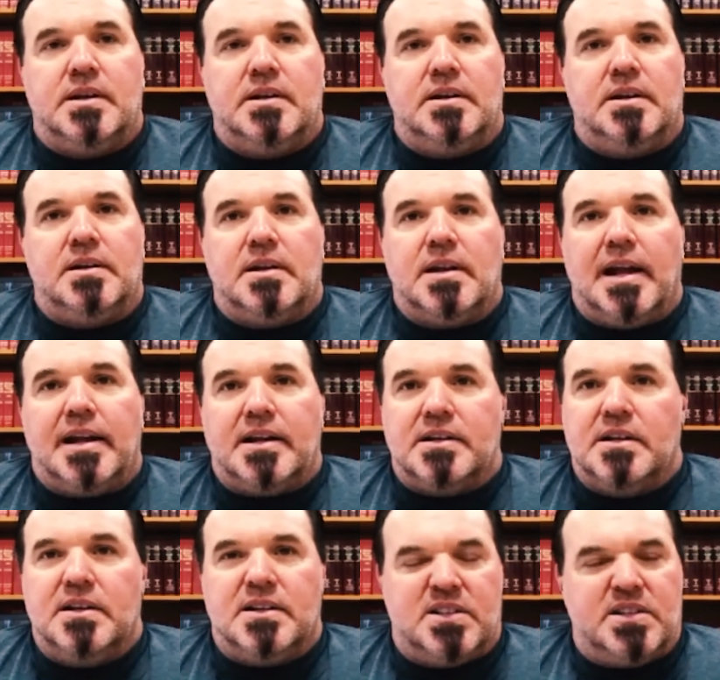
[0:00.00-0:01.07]
like
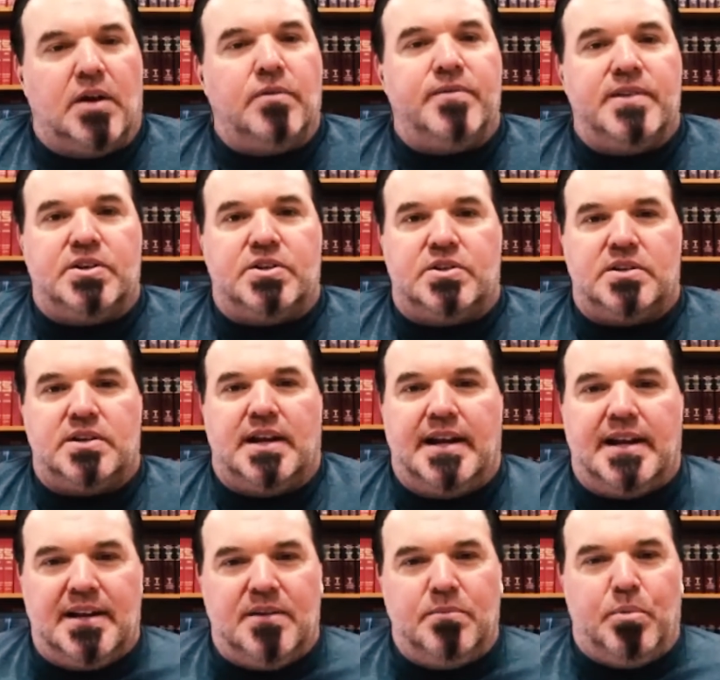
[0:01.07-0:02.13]
a selfish,
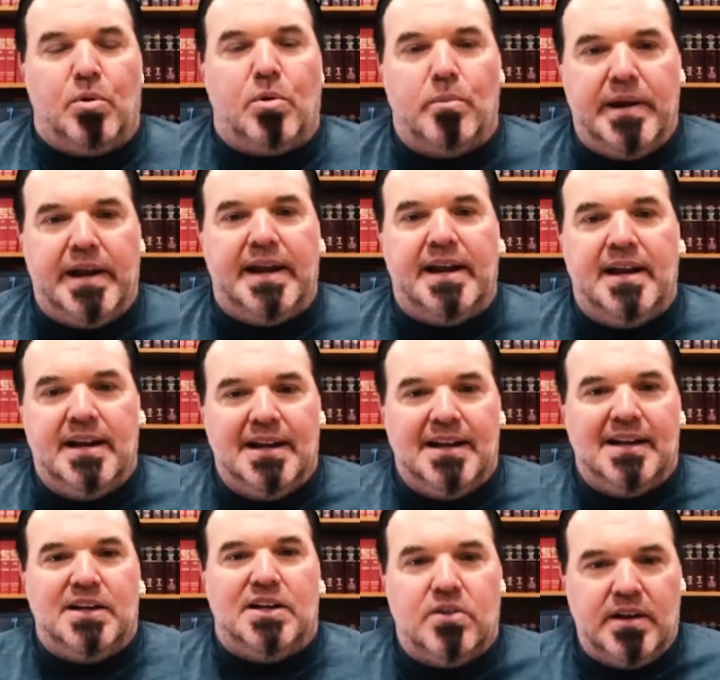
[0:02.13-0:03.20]
like, poor me.
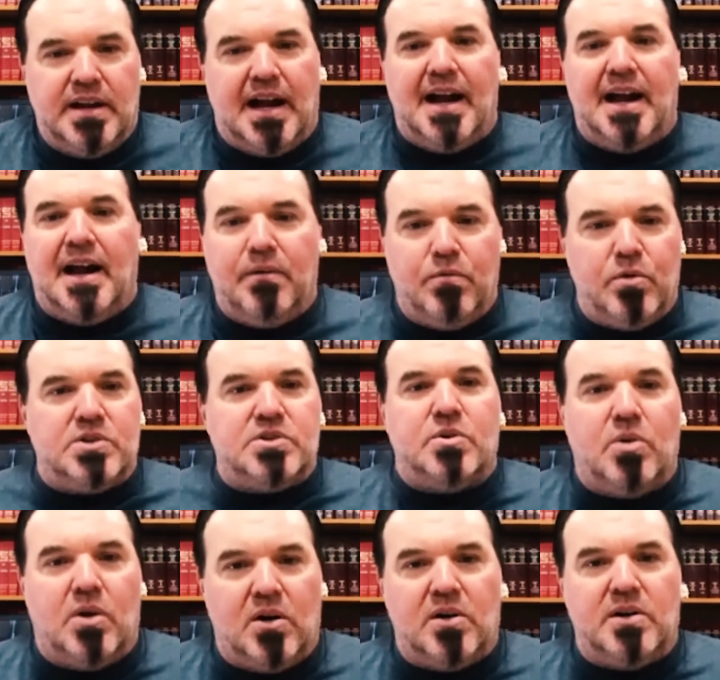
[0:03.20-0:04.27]
I've worked
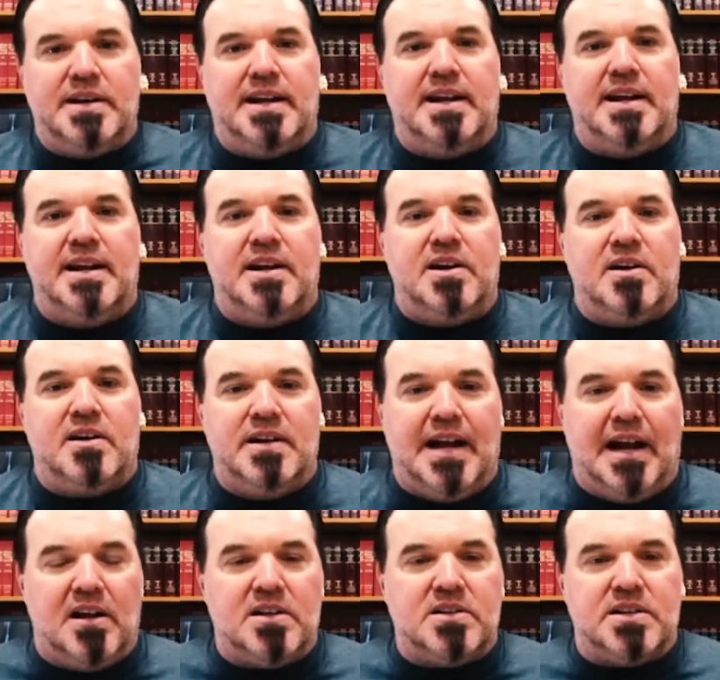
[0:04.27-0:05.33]
so hard to get here.
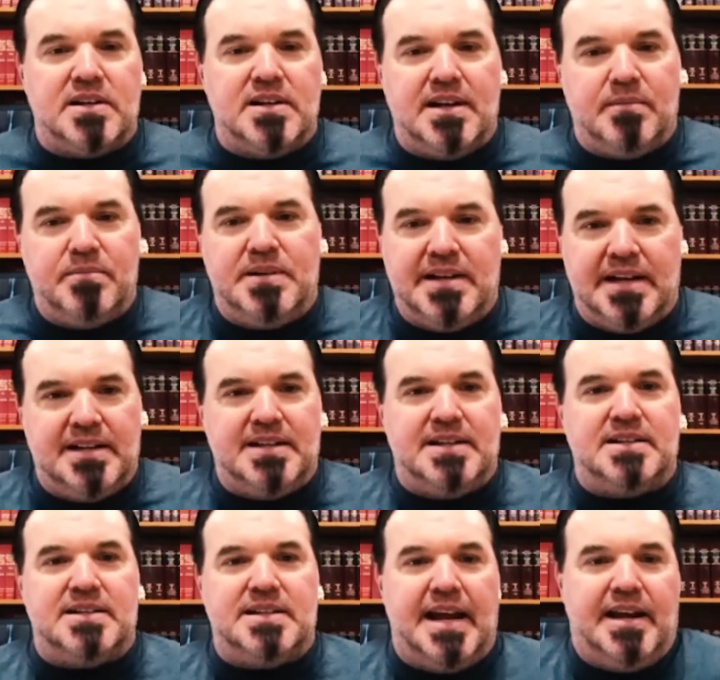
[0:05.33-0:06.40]
Now all of a sudden I'm getting
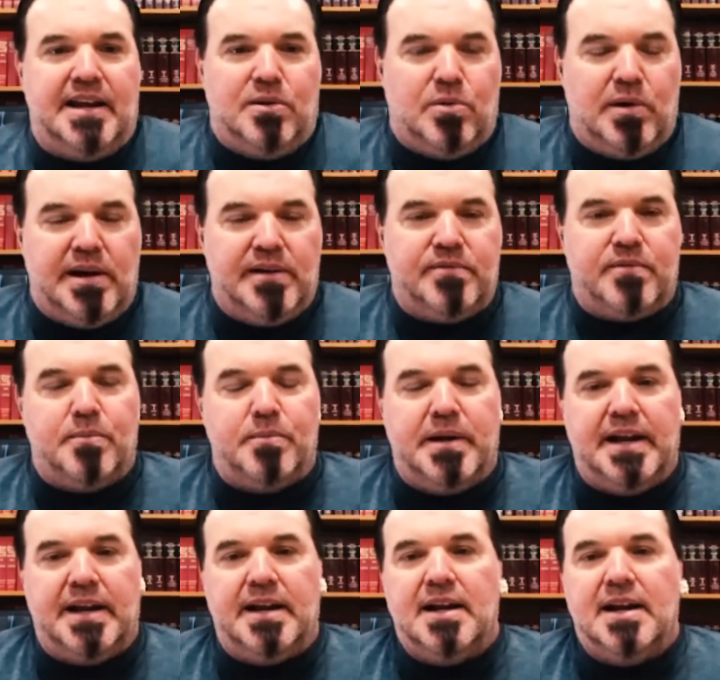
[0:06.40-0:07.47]
this taken away from
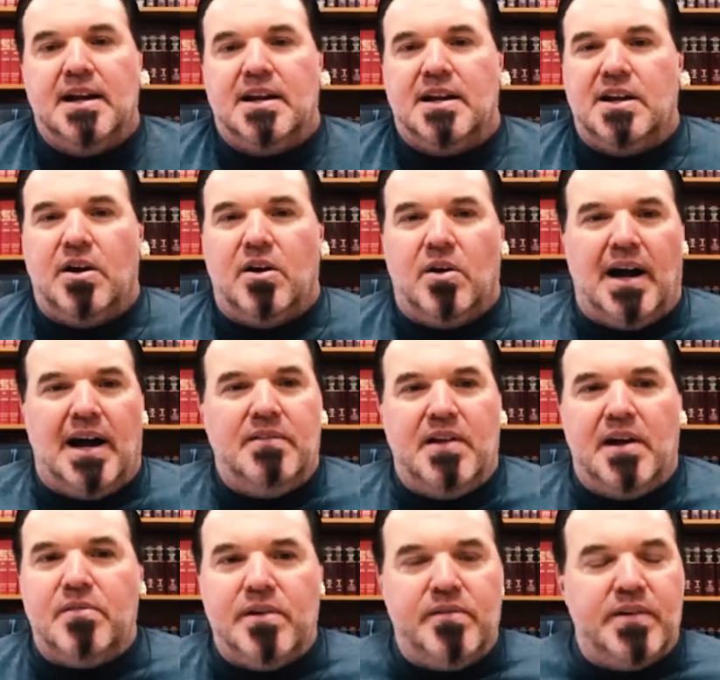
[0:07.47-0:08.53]
me. I
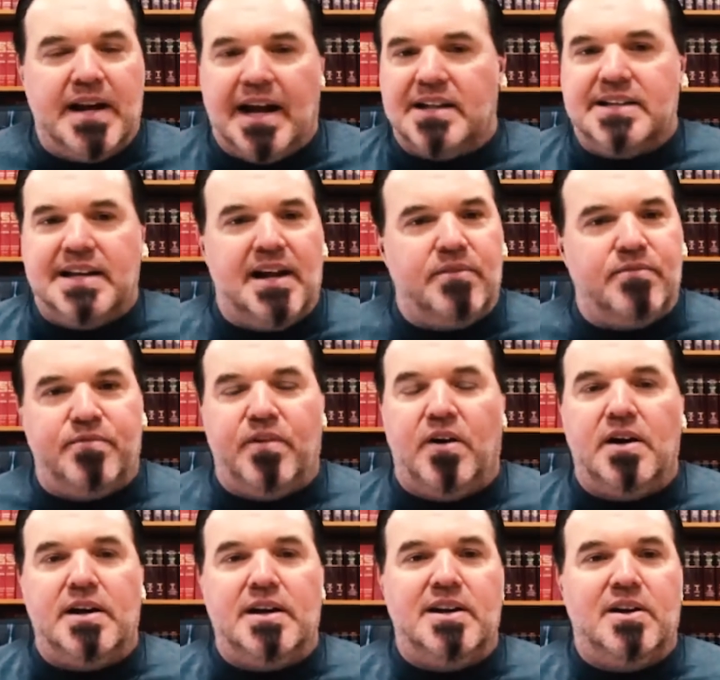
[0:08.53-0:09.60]
never even got to have
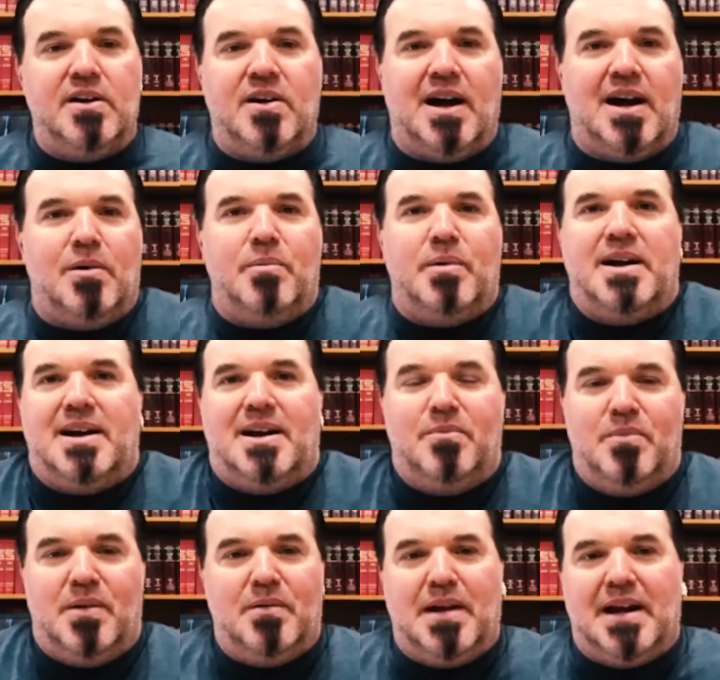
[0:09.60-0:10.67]
fun. How am
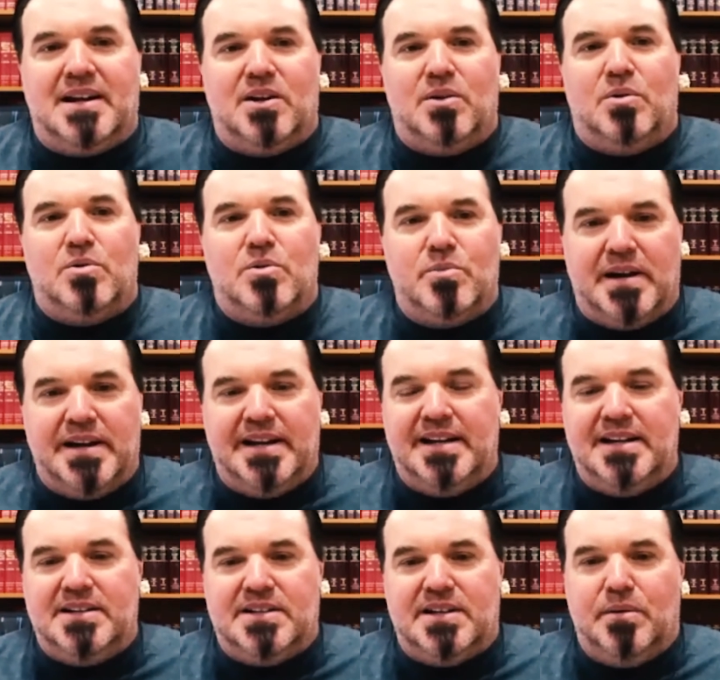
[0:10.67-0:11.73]
I'm not going to hold my
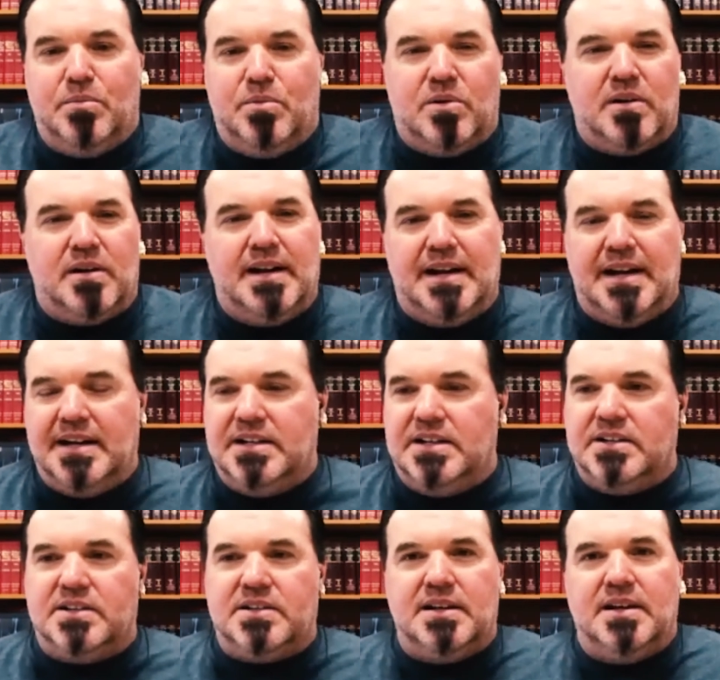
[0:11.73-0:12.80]
kids anymore. And
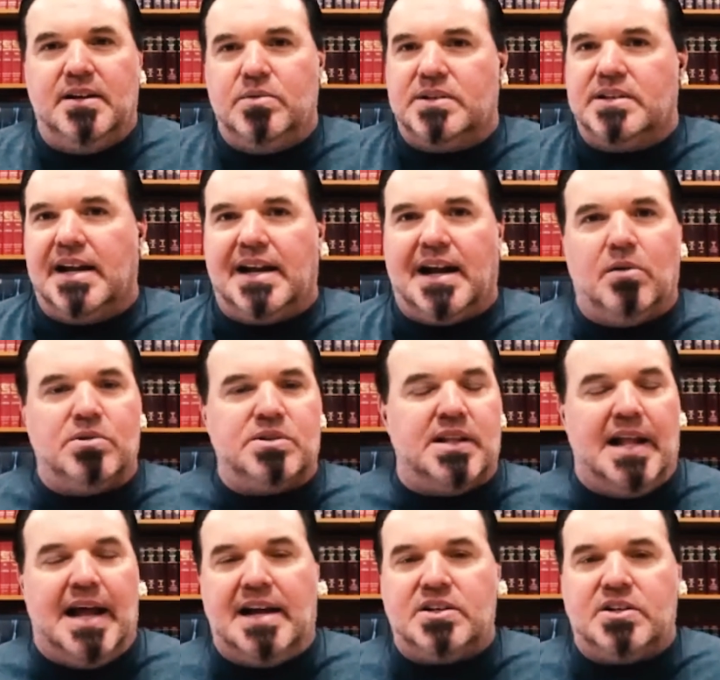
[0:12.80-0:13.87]
it was like I was
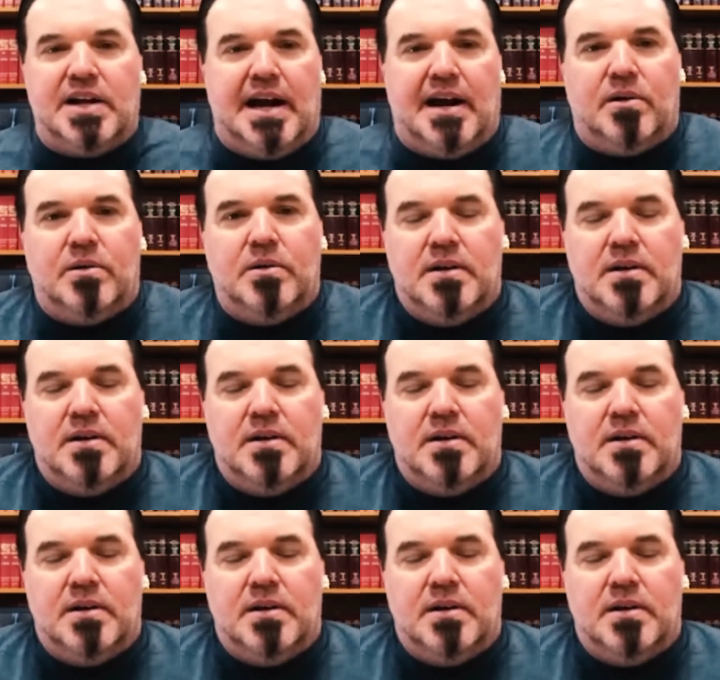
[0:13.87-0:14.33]
lashing out.